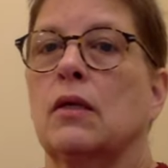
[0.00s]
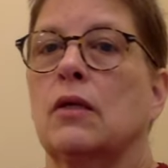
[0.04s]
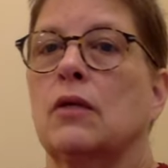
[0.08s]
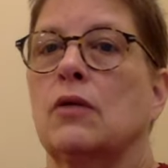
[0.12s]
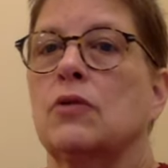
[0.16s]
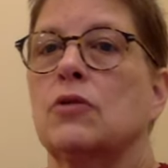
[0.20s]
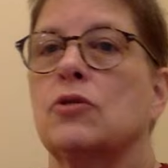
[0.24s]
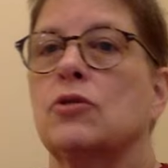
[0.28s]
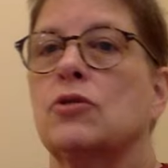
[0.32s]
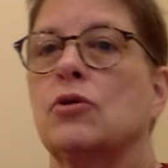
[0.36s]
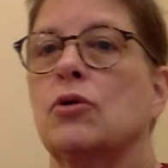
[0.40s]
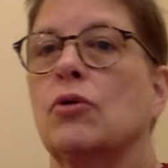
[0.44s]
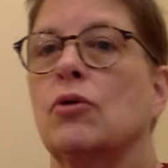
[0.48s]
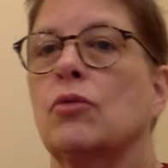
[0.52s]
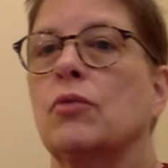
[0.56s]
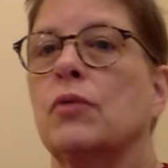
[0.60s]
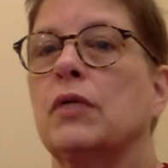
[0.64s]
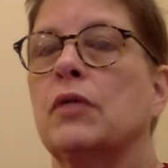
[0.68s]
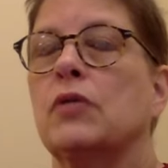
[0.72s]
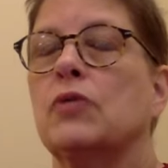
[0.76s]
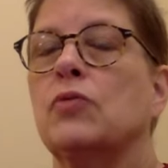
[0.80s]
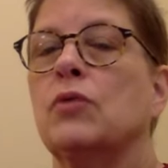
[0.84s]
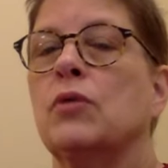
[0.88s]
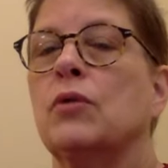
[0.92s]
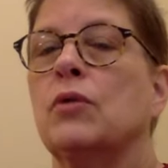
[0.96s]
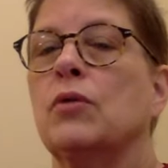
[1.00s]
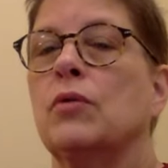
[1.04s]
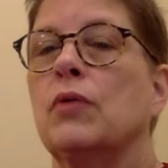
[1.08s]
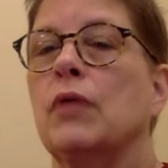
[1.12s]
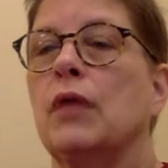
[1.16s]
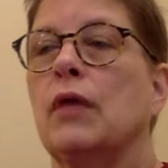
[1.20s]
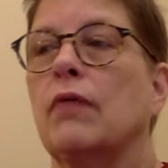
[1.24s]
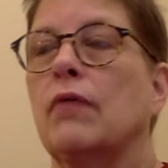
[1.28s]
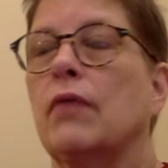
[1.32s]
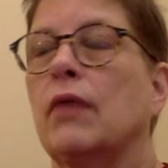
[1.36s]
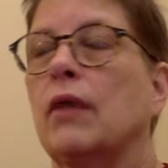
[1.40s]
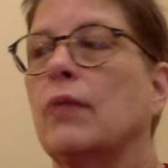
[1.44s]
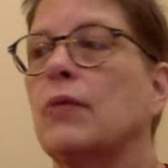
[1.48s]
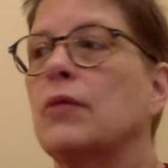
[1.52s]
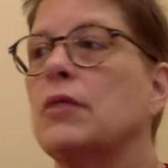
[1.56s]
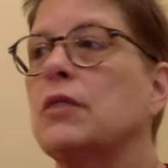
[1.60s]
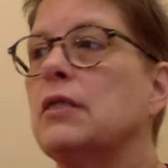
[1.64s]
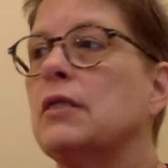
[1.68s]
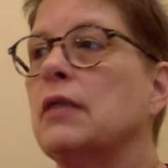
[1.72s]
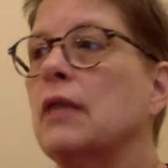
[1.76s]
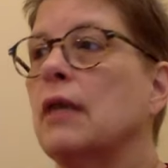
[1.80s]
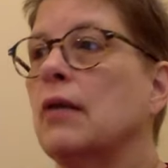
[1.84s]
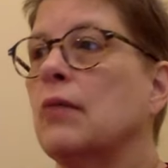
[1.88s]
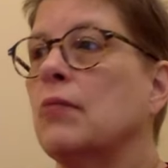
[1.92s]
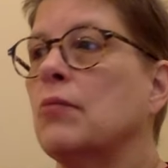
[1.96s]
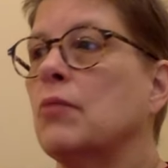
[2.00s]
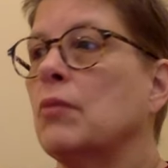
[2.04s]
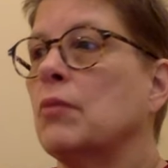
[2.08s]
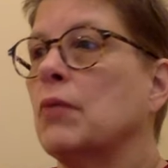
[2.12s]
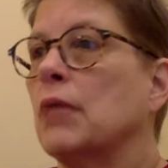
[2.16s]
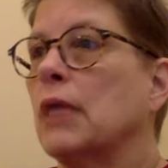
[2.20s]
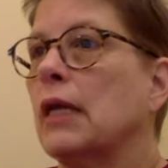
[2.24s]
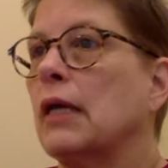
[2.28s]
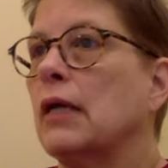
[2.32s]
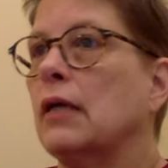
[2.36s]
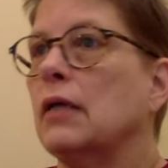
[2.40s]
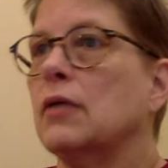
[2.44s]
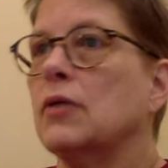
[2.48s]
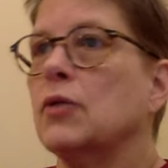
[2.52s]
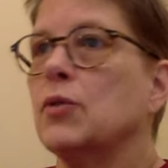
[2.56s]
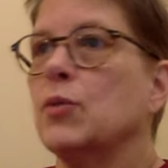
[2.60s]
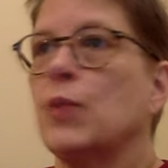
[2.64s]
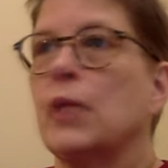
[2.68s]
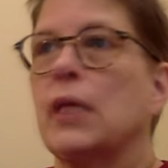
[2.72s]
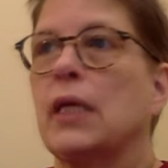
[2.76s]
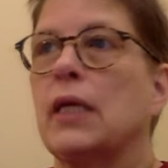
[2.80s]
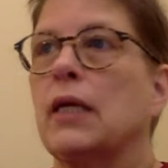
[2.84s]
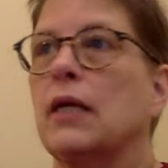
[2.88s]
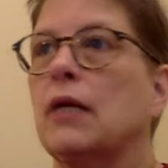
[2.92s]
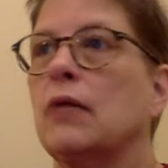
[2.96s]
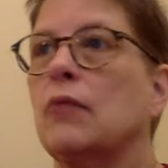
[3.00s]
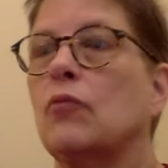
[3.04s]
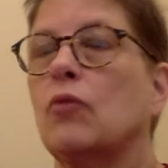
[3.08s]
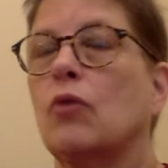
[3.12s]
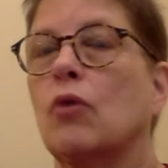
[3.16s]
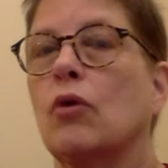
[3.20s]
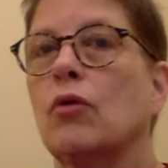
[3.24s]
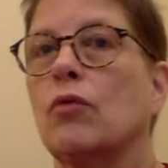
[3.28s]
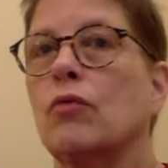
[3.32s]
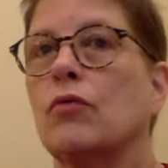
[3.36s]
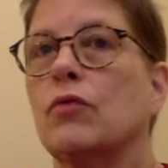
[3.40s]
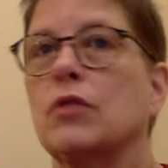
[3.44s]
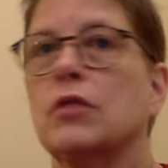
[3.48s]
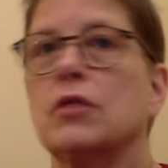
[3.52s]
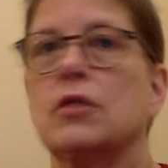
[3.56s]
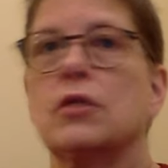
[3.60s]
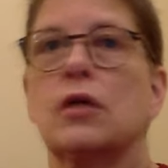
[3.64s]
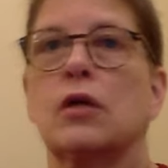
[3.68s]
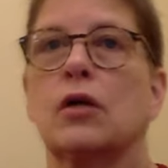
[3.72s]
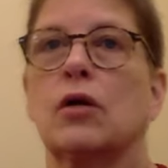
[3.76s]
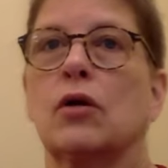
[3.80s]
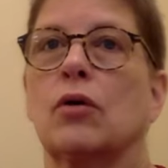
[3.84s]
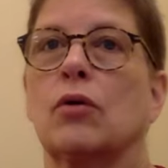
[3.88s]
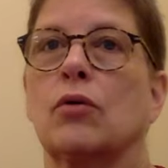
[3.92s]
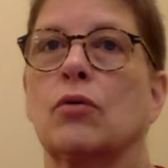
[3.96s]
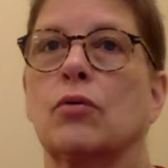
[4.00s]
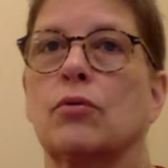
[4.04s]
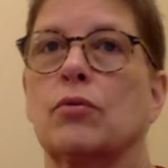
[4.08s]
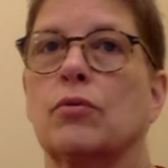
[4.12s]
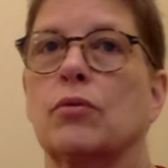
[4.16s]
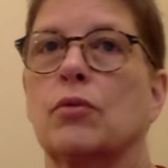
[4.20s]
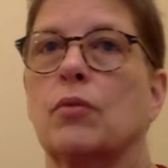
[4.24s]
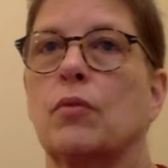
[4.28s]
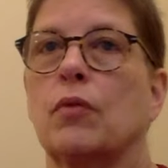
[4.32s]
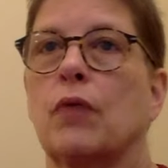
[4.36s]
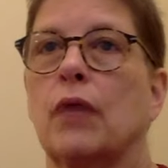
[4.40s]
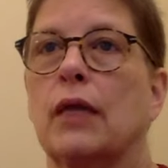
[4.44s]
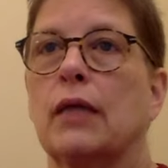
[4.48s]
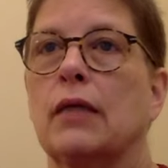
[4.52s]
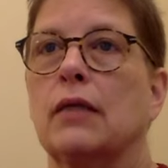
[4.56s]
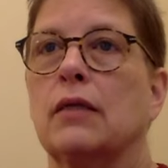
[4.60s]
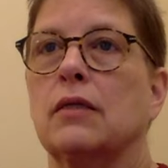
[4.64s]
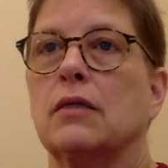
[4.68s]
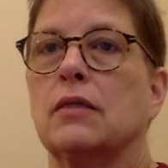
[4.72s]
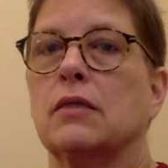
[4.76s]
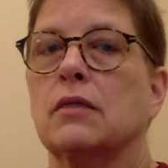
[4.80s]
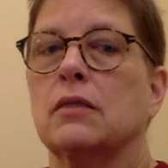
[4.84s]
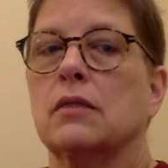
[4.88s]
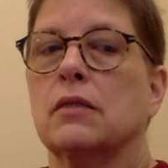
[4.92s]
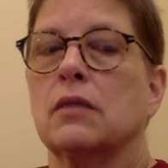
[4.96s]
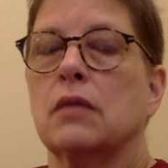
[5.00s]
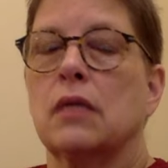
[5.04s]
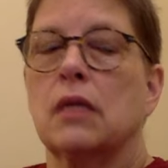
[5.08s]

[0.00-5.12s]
So, because we don't have that much time, I'm not going to explain anymore. We're just going to go through the practice.